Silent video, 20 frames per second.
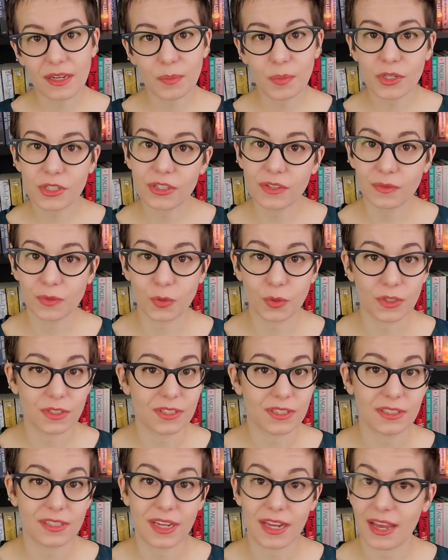bookshelf tour
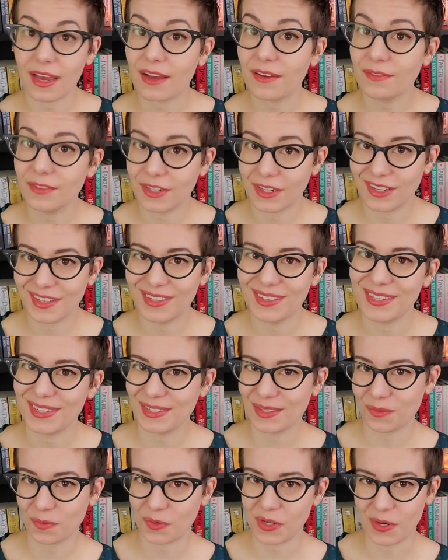since I have done
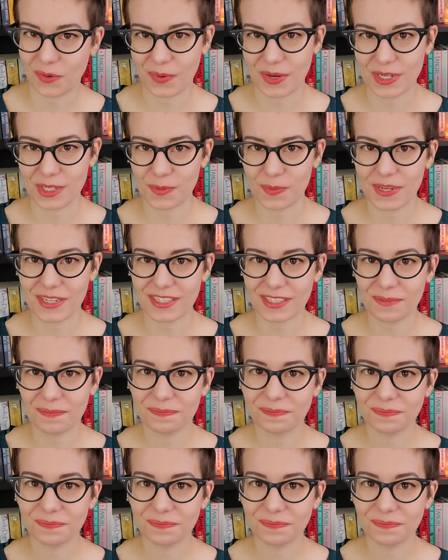this rearrangement.